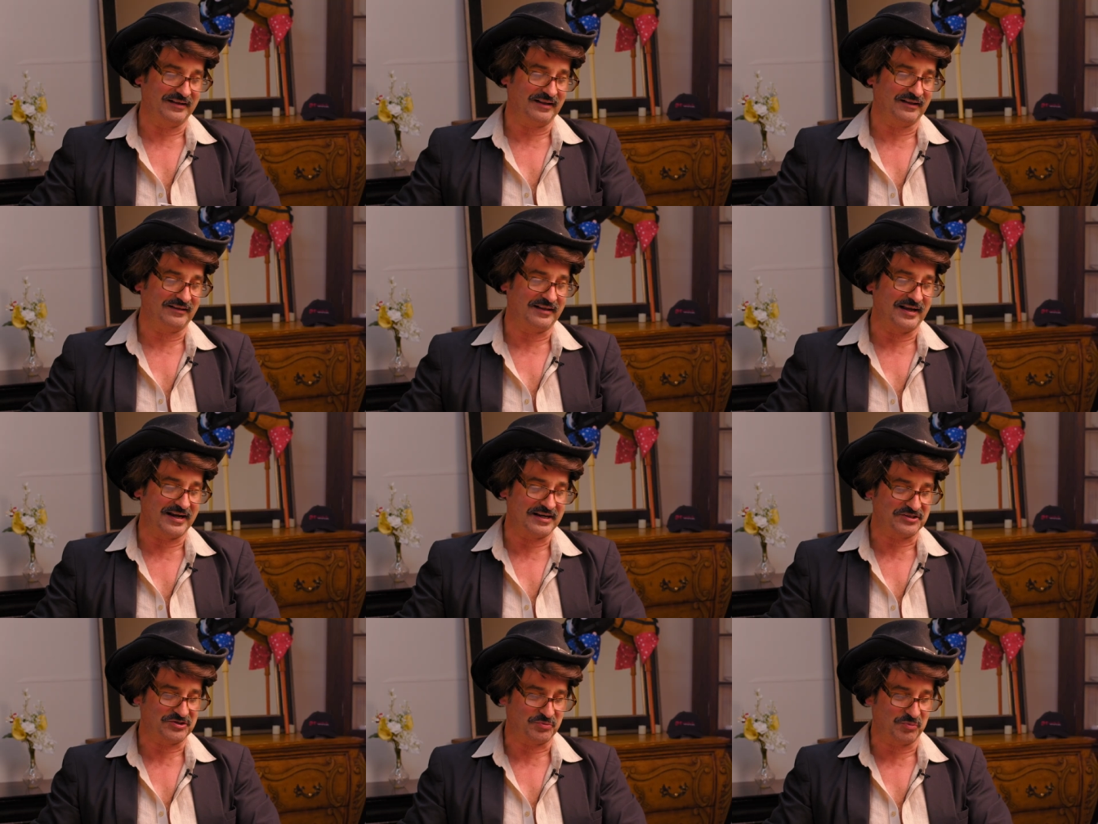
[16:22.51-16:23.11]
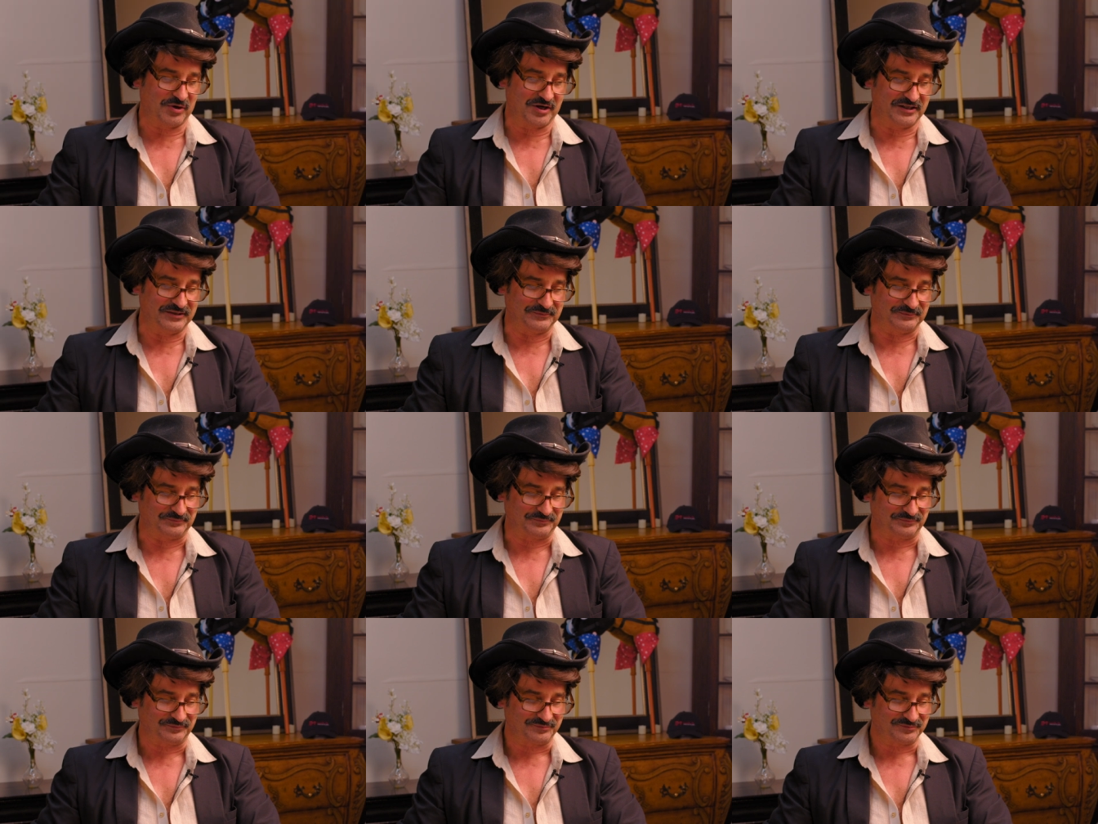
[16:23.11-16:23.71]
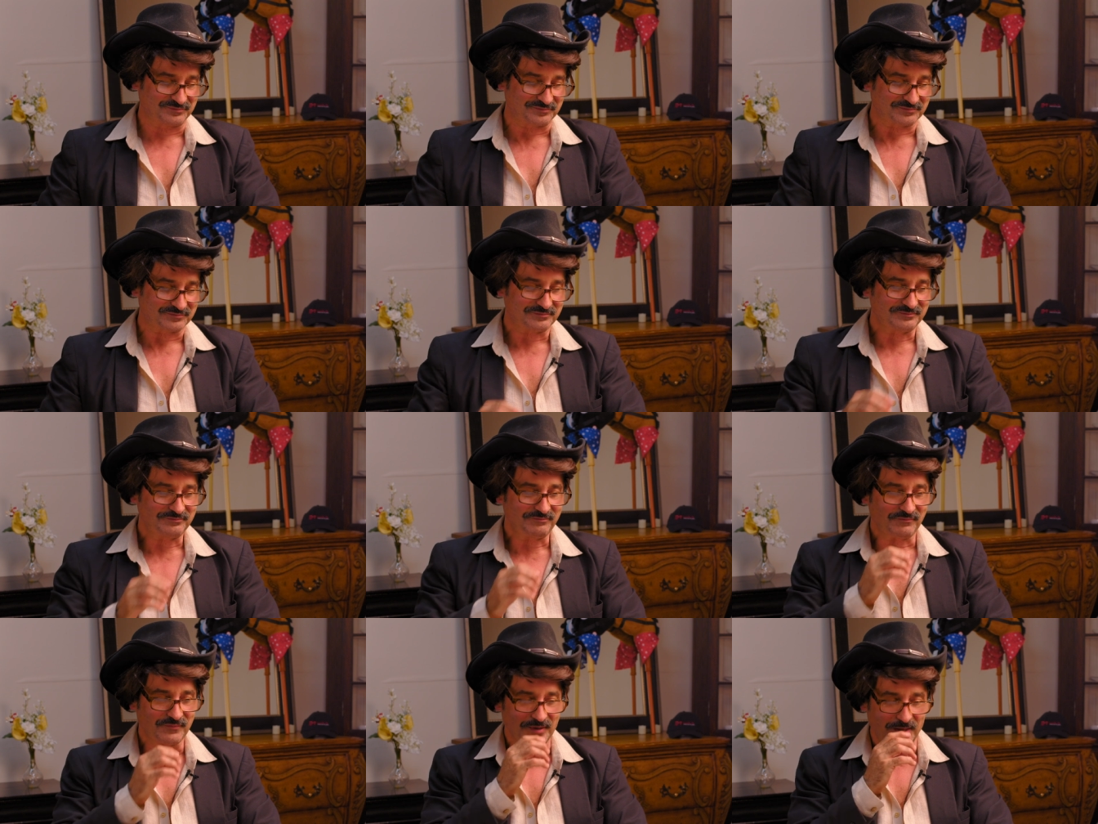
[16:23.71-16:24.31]
the last one
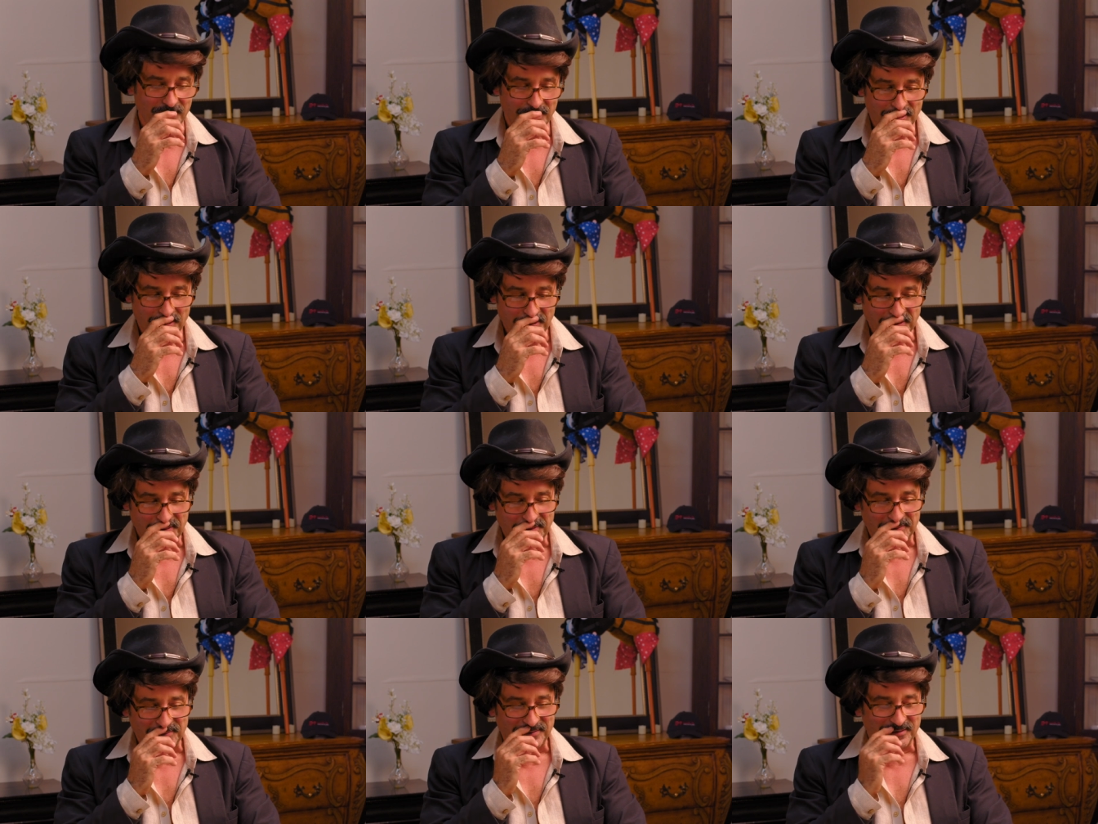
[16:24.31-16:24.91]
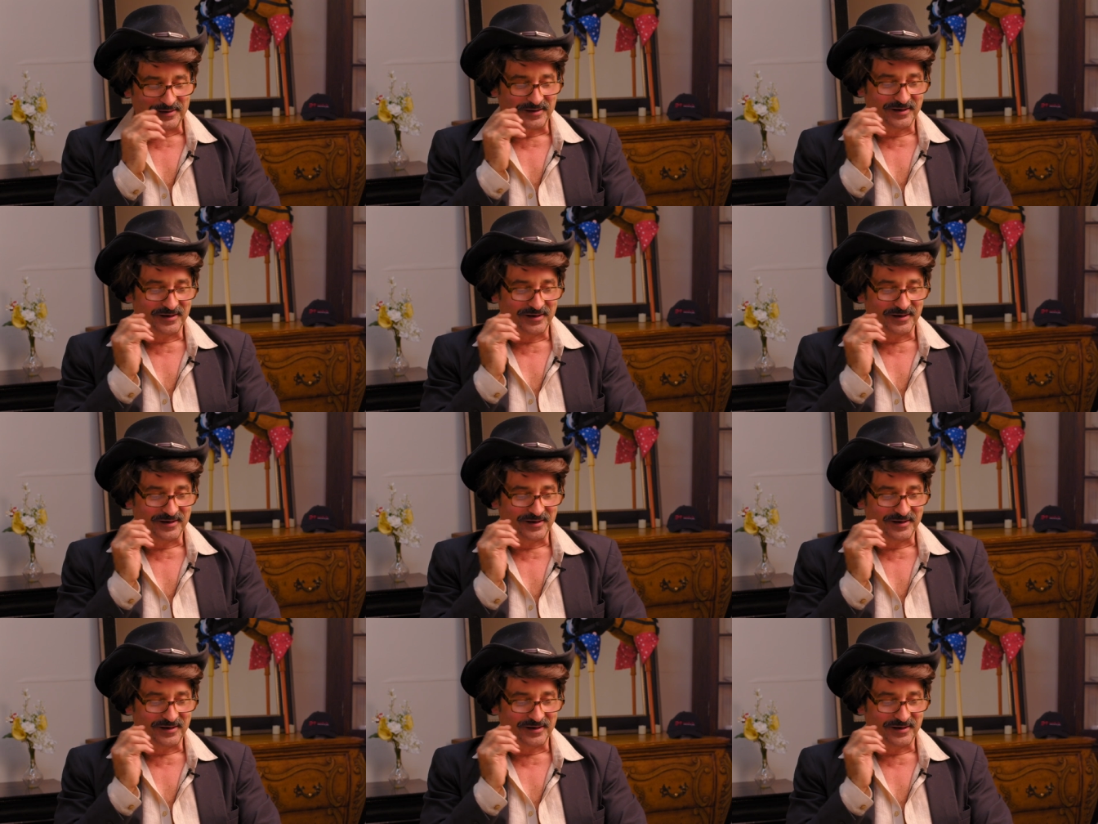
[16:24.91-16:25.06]
Oh, Jesus, there's